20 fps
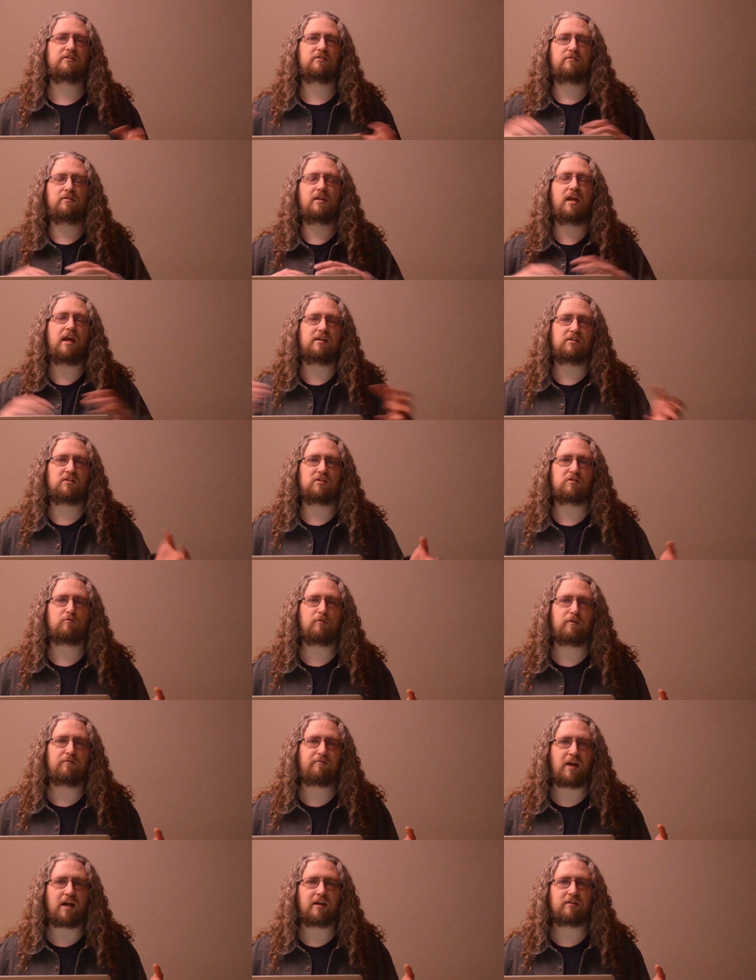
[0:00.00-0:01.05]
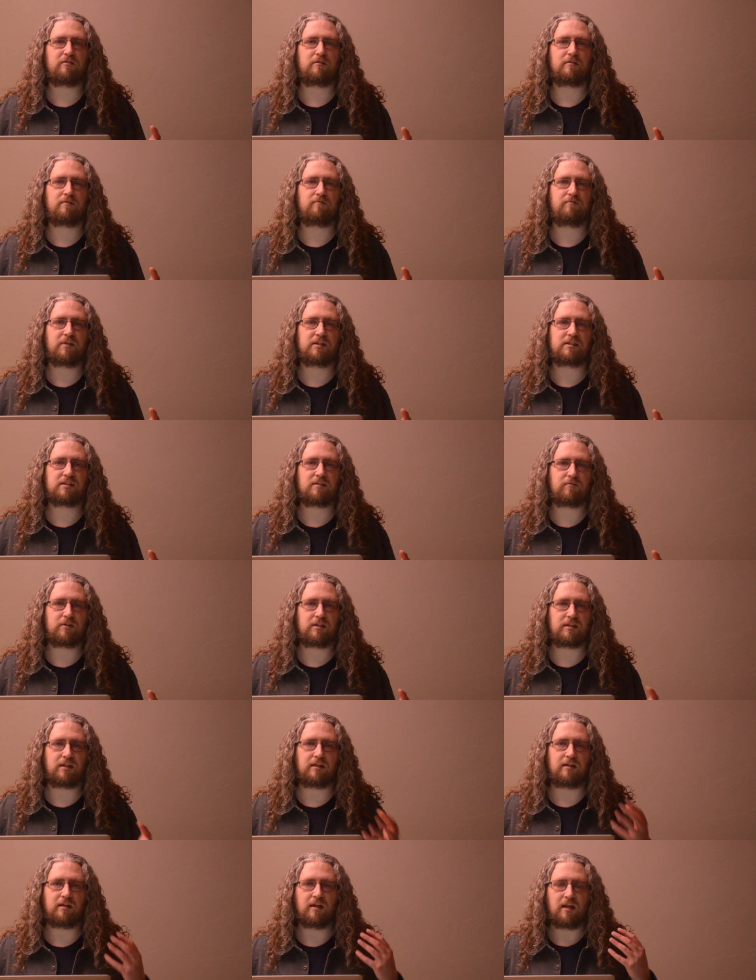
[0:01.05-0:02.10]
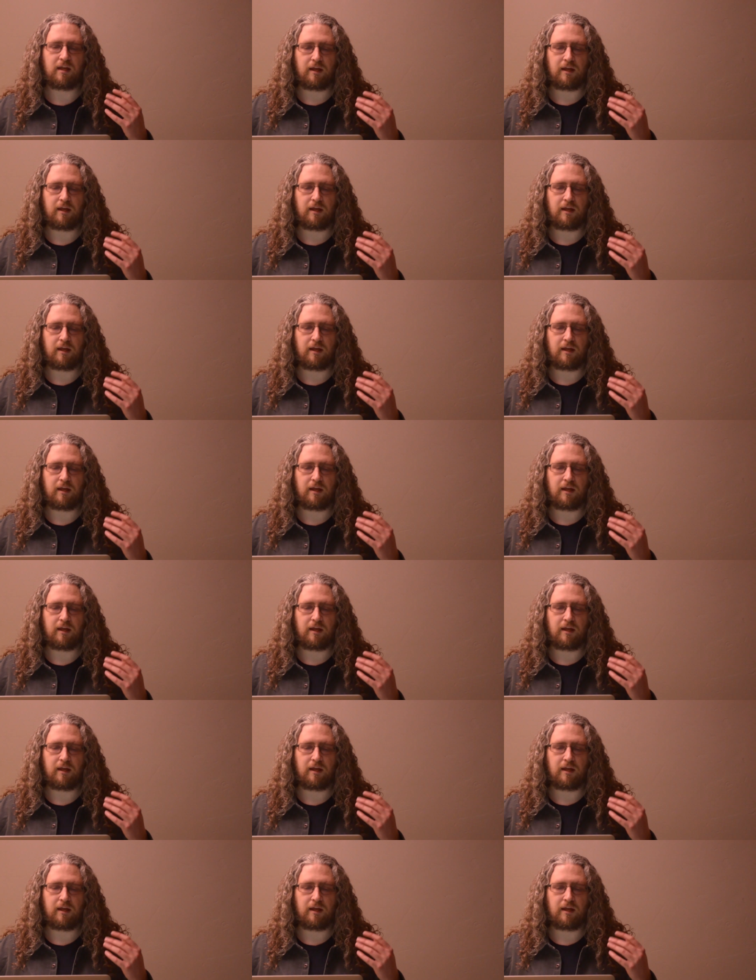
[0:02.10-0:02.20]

so you can't just refactor and fix everything.